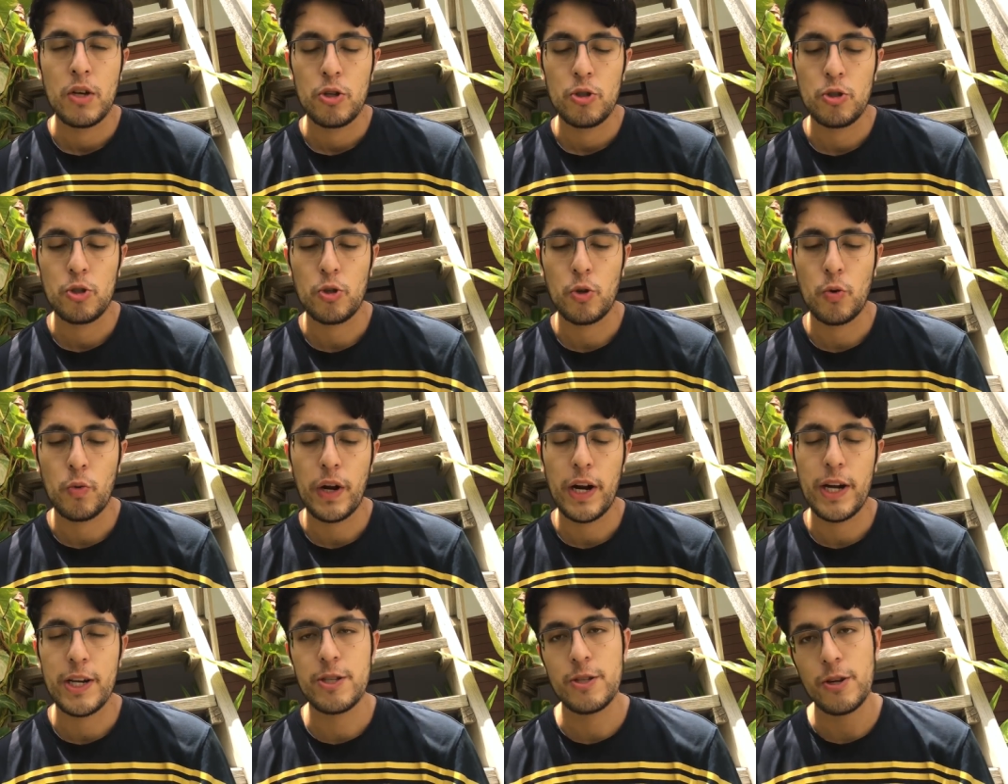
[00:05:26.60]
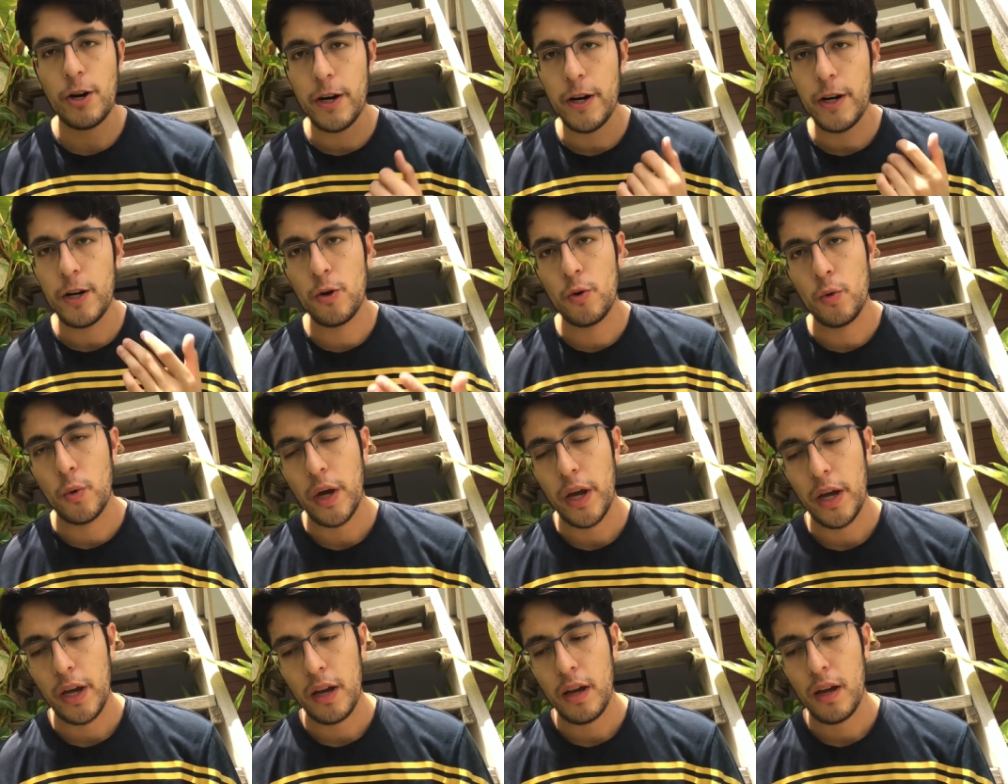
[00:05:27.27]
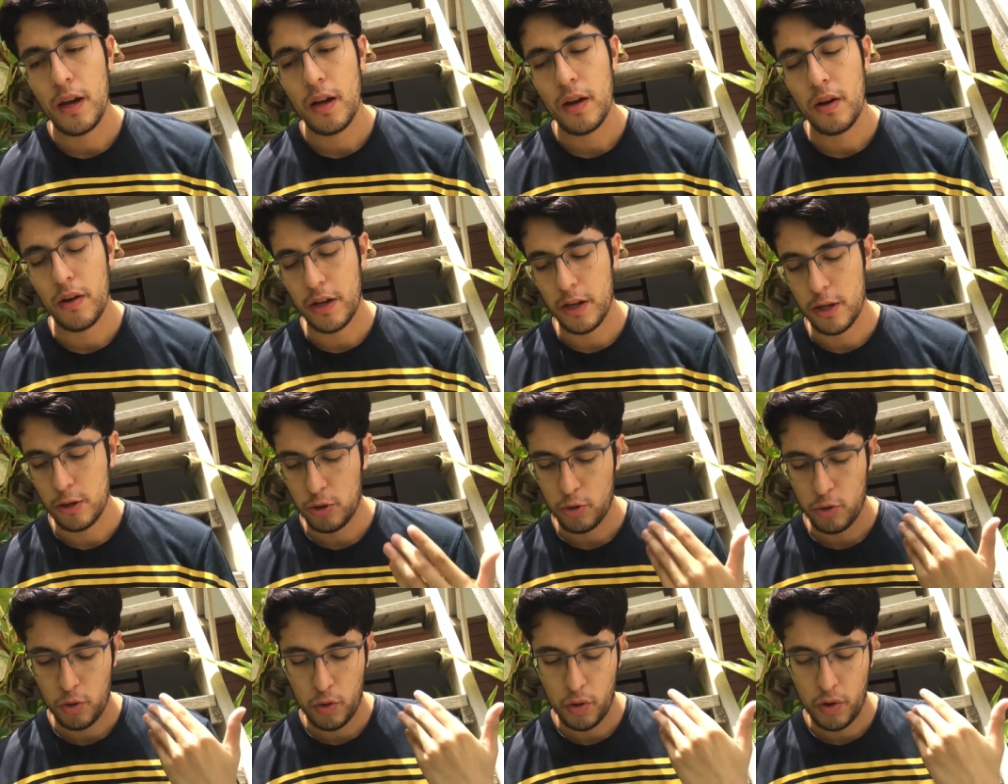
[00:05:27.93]
So what I started doing, okay,
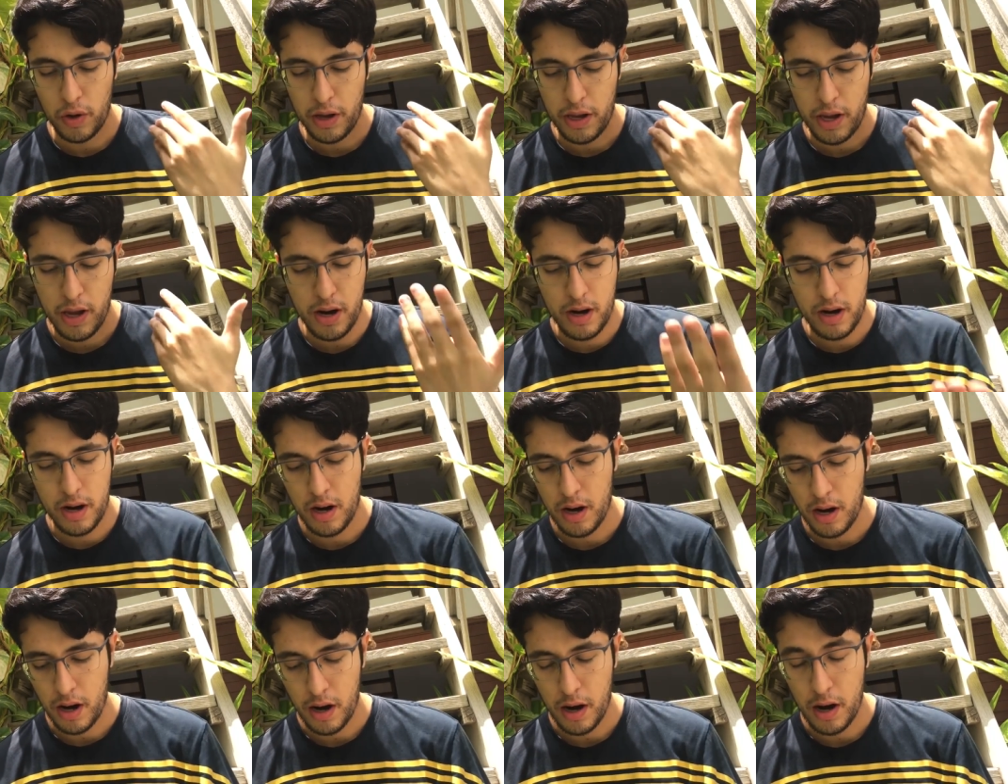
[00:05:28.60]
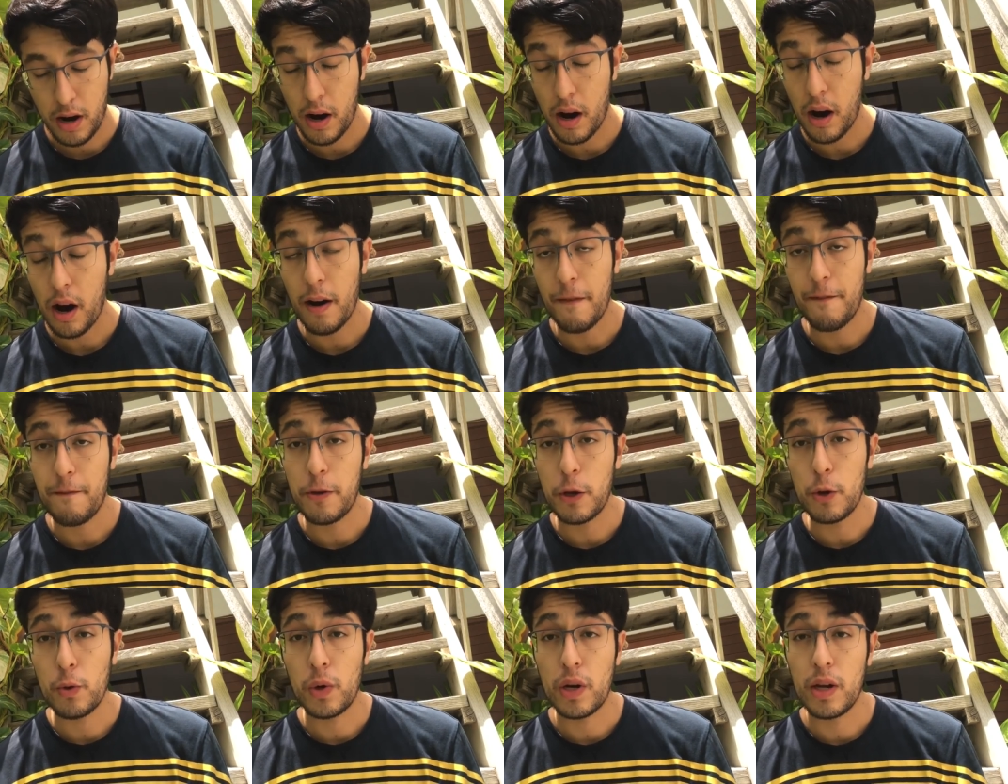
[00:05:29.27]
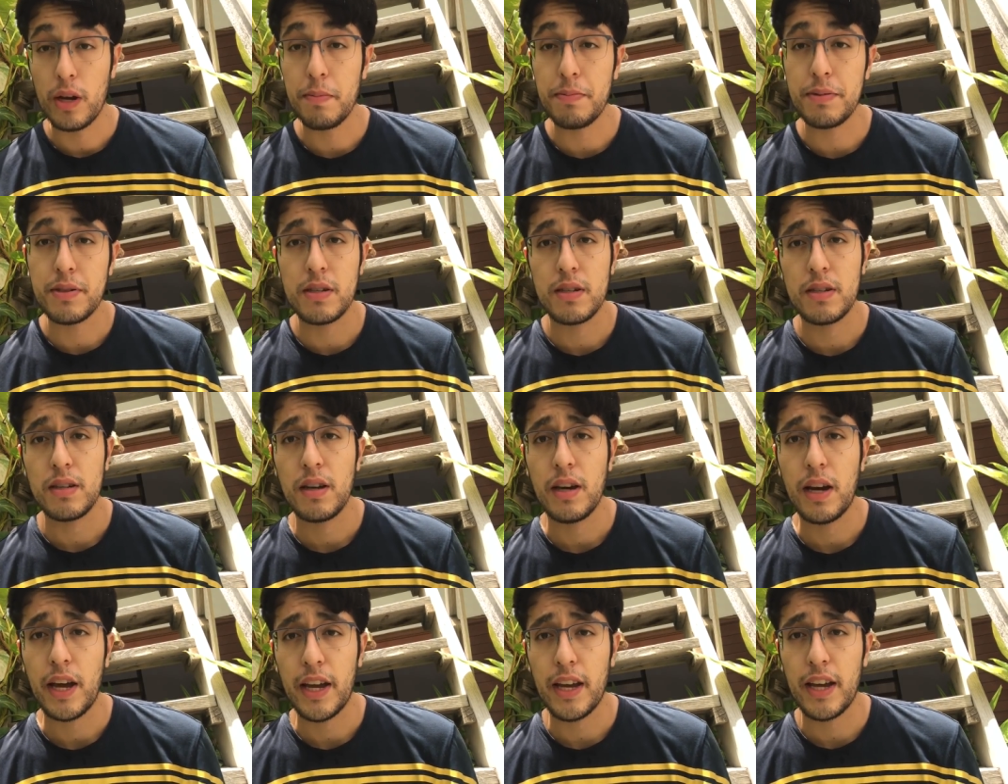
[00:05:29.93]
so here are a few tips,
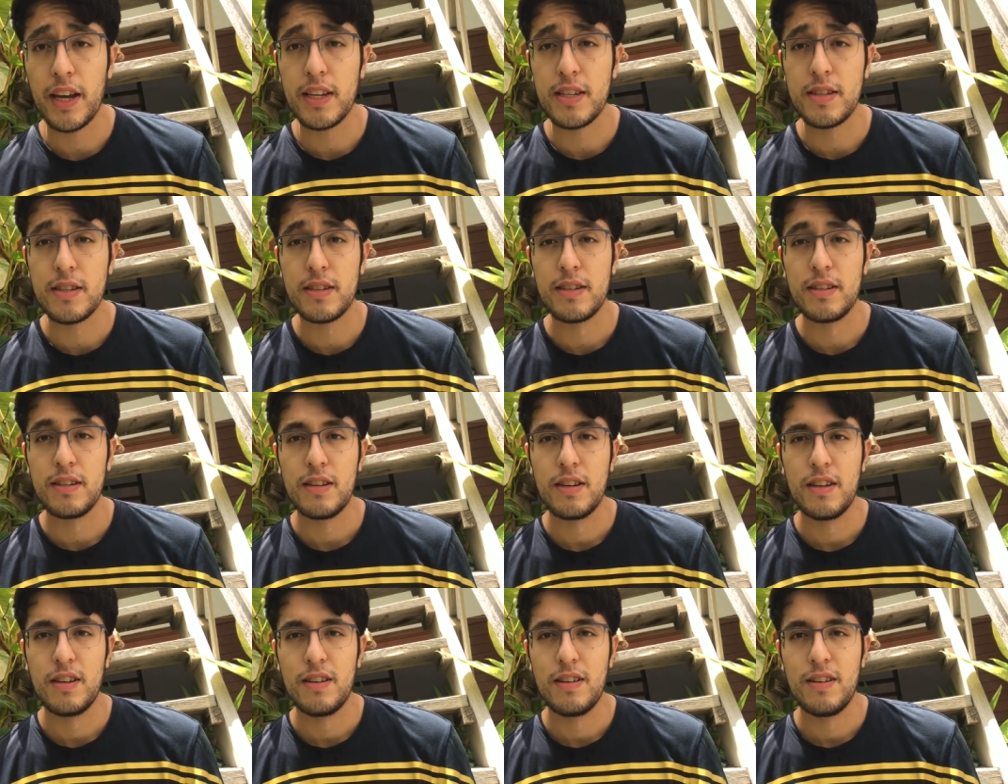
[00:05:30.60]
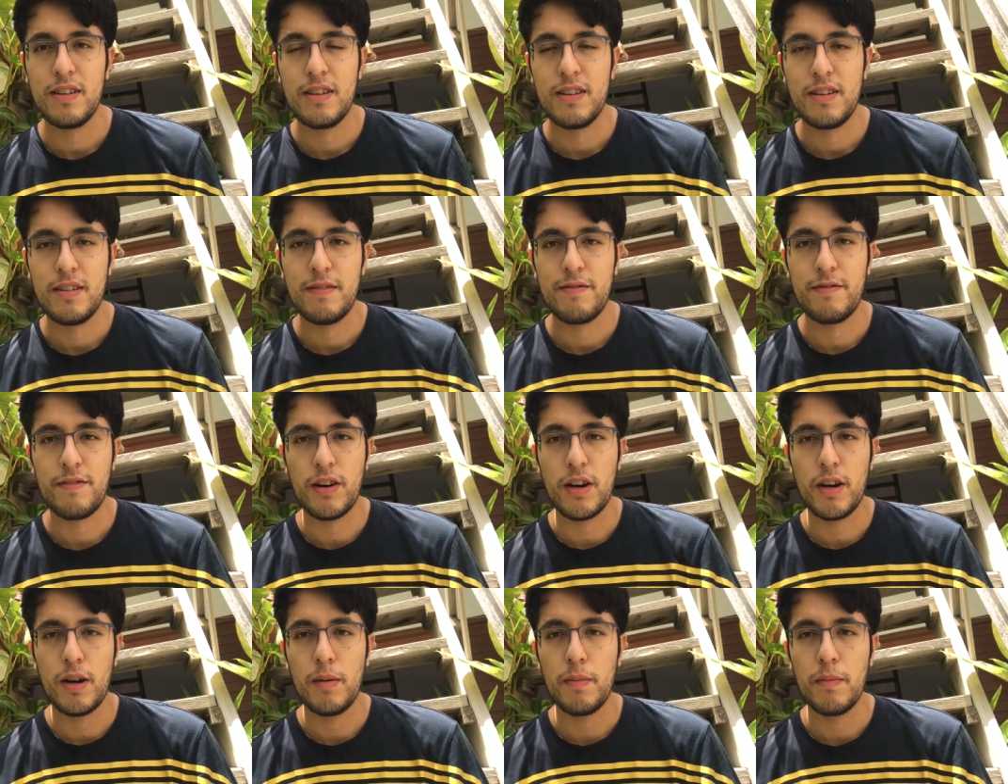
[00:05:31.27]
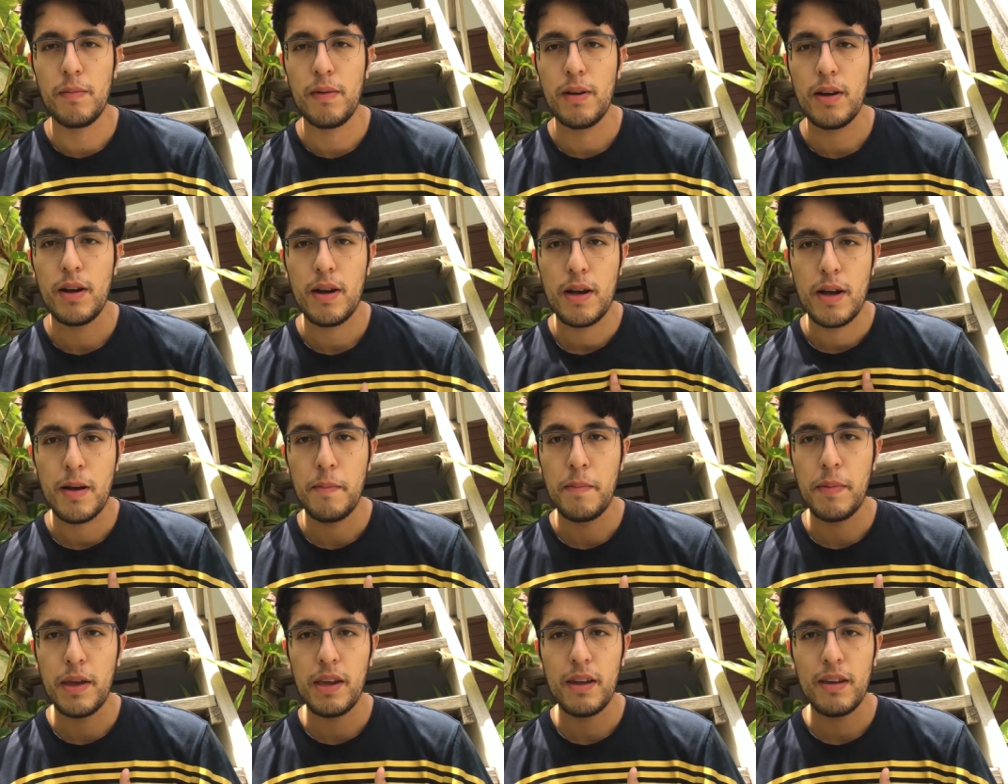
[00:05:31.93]
I guess, from
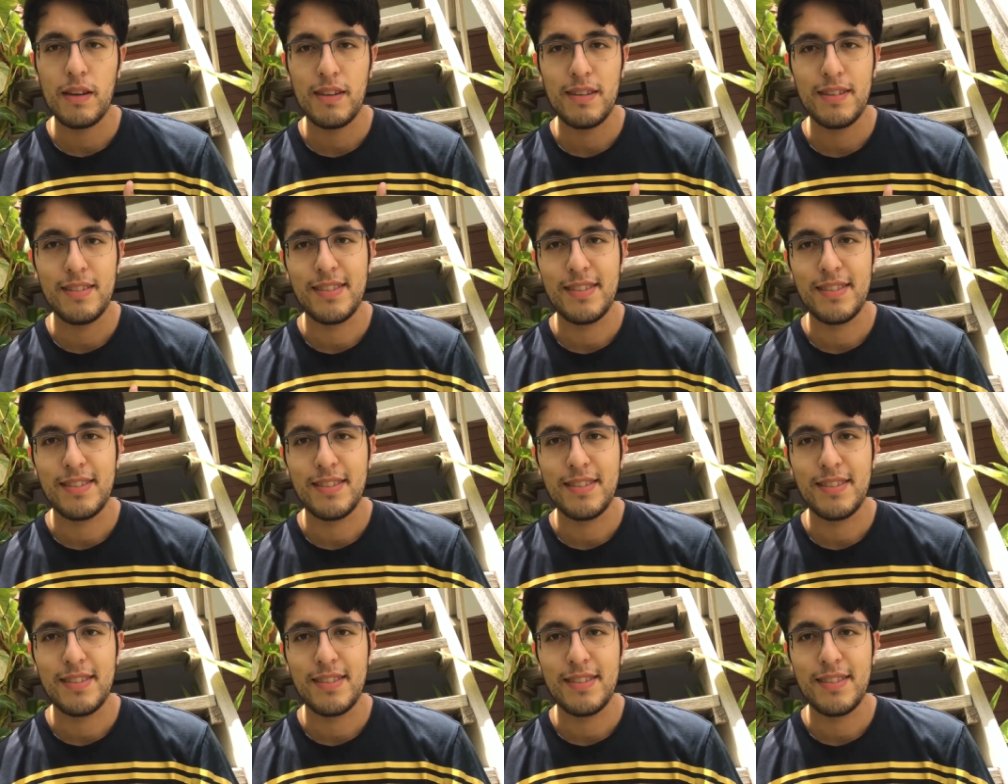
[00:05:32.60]
me.